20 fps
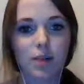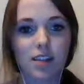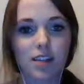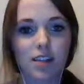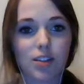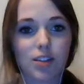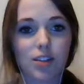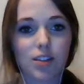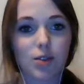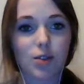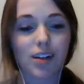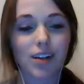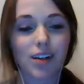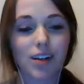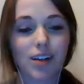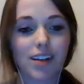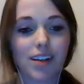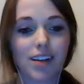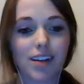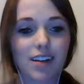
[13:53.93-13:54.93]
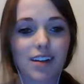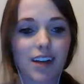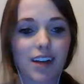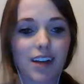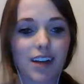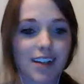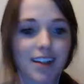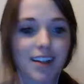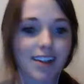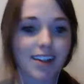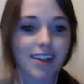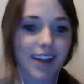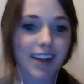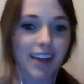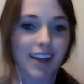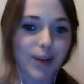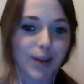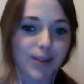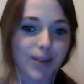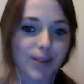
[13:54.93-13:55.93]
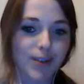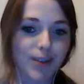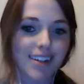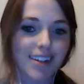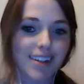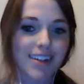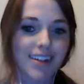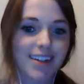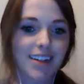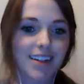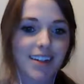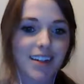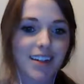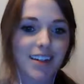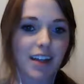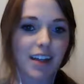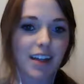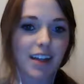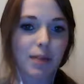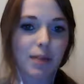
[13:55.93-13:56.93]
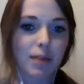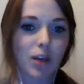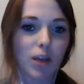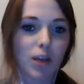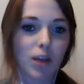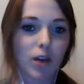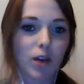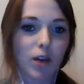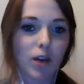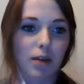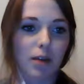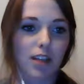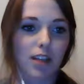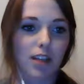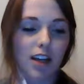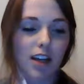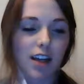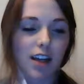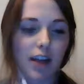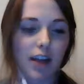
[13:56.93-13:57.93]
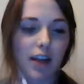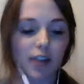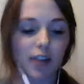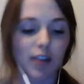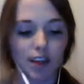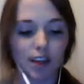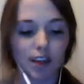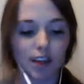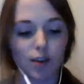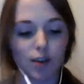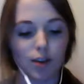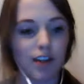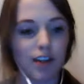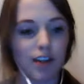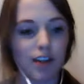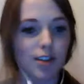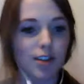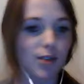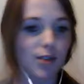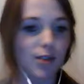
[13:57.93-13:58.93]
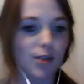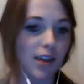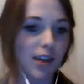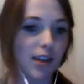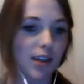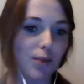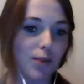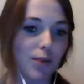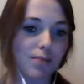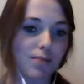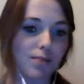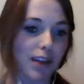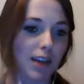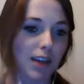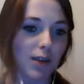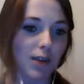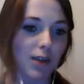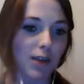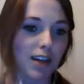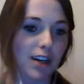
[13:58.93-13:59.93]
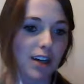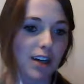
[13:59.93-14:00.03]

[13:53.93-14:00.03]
to cut it down, let me know what you want me to cut out, and I can do that too. And I don't care.